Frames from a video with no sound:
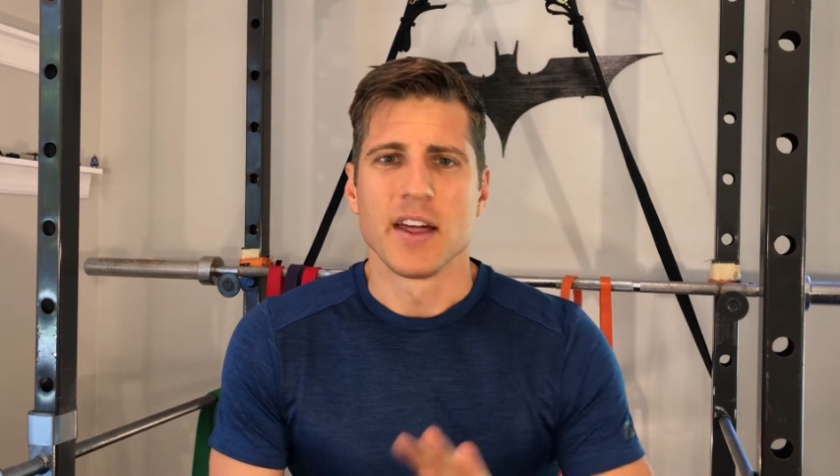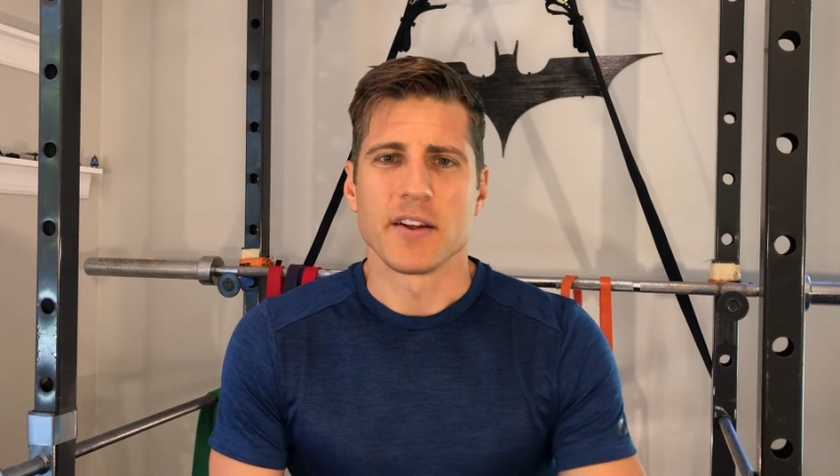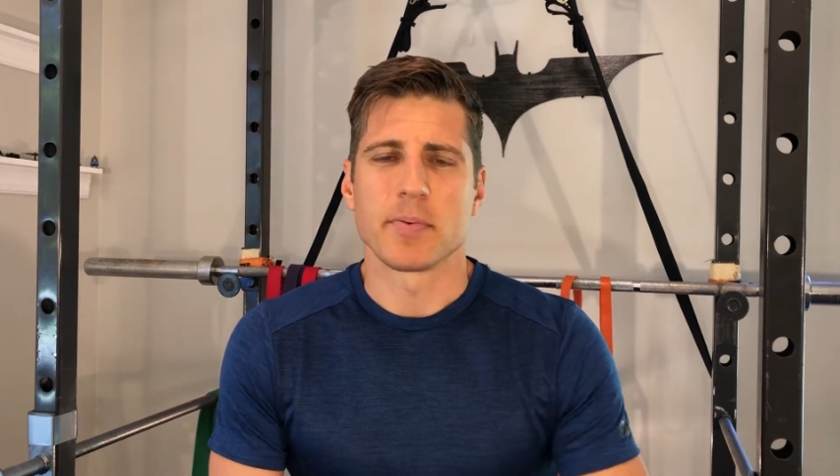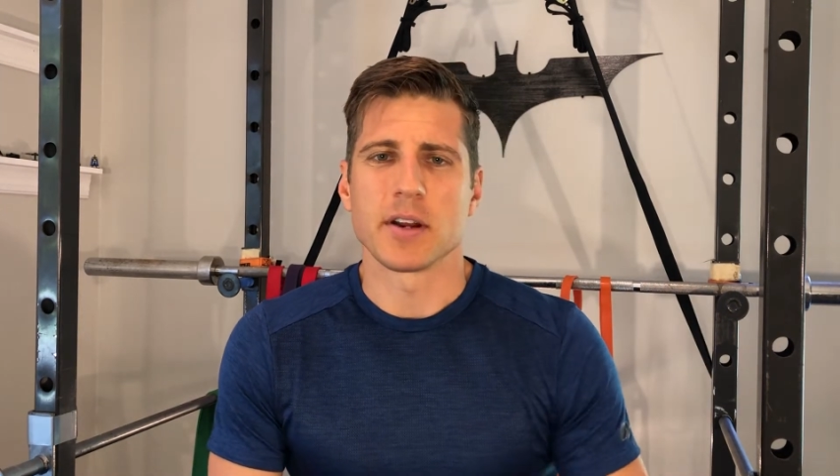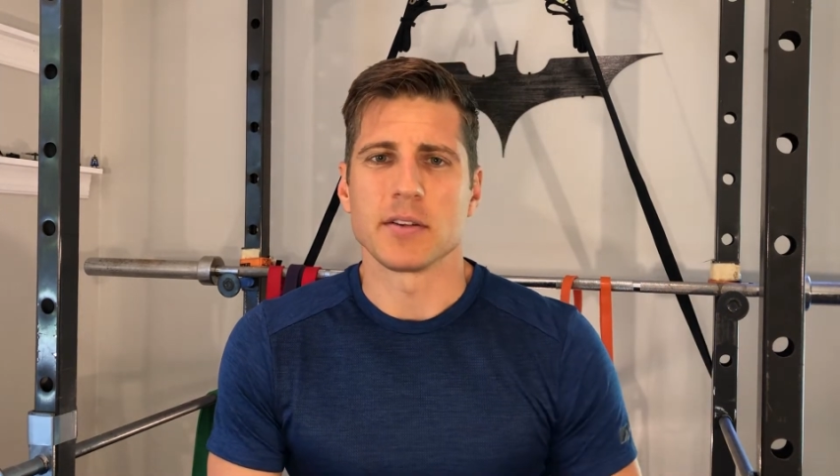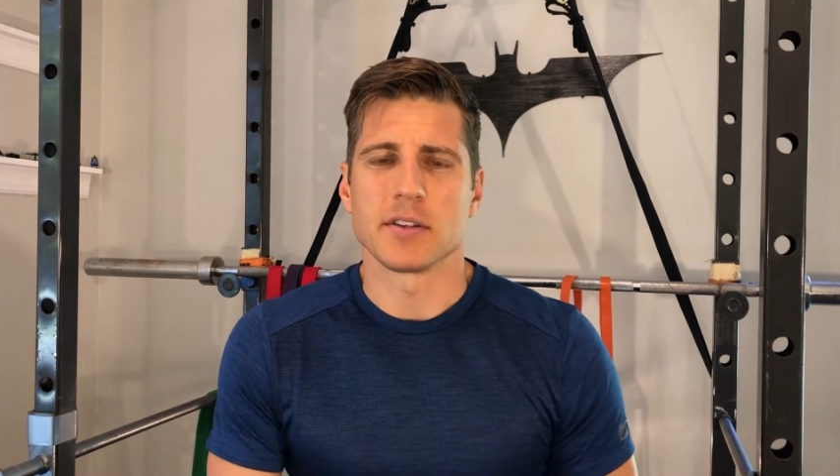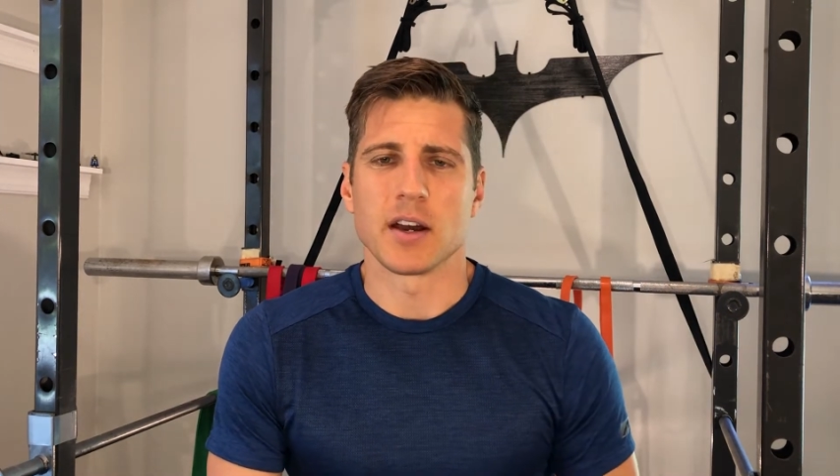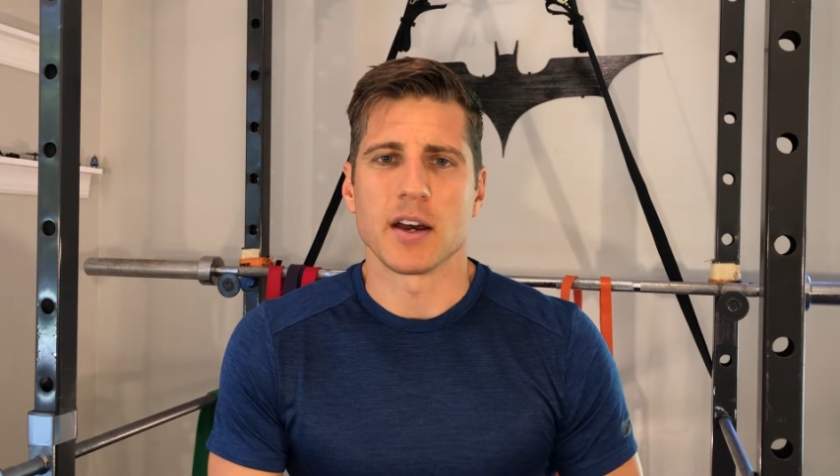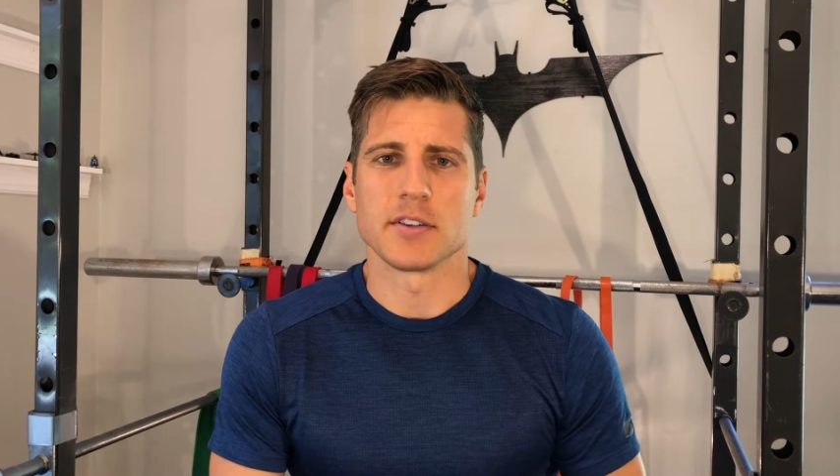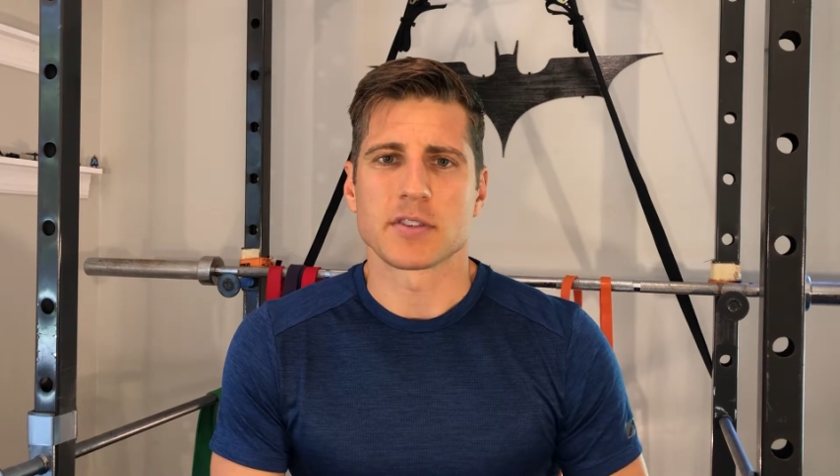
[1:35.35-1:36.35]
They're pretty
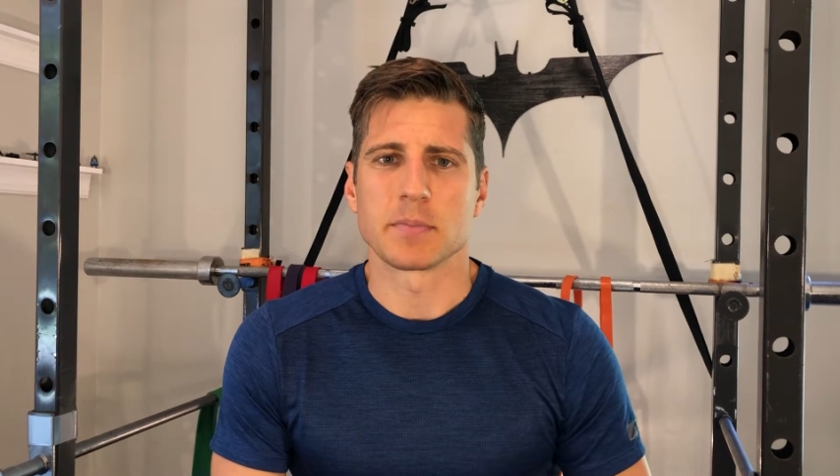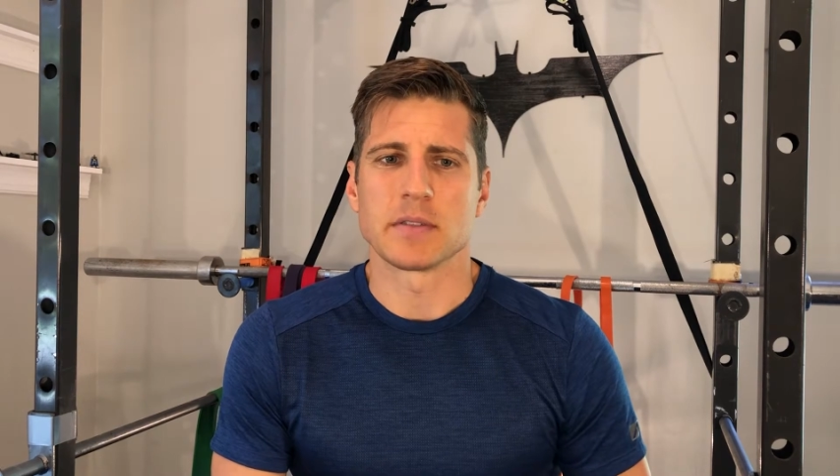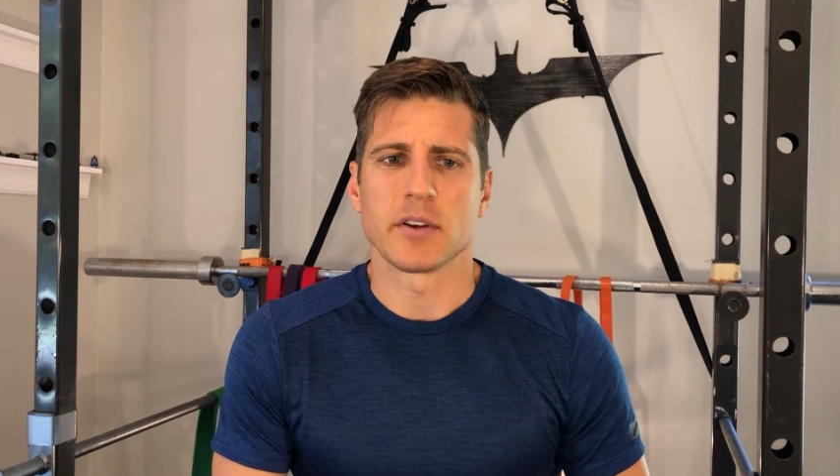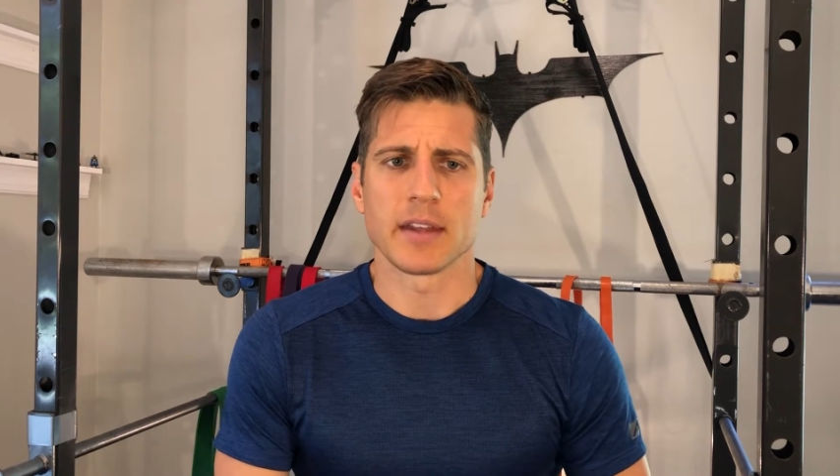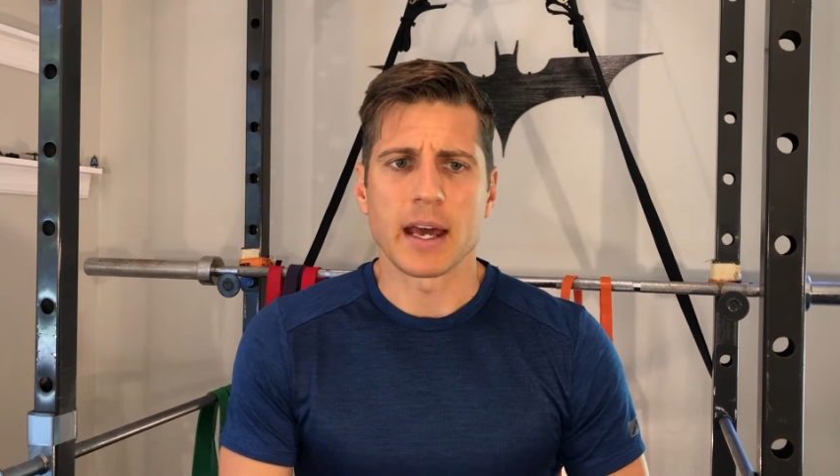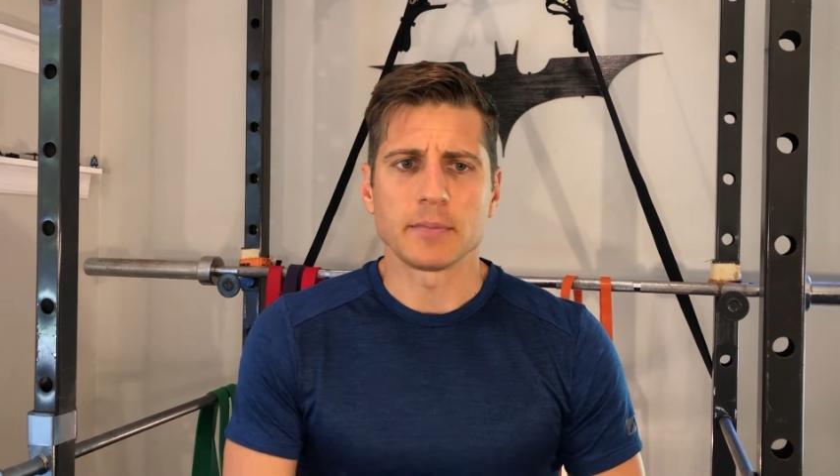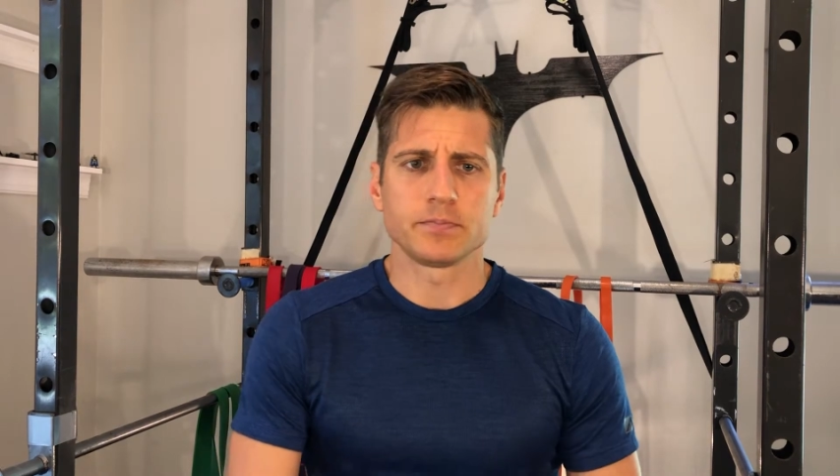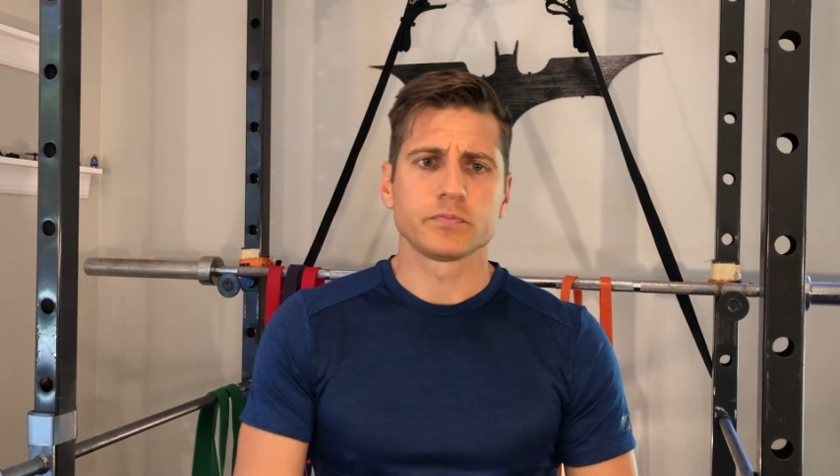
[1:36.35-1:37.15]
descriptive on that.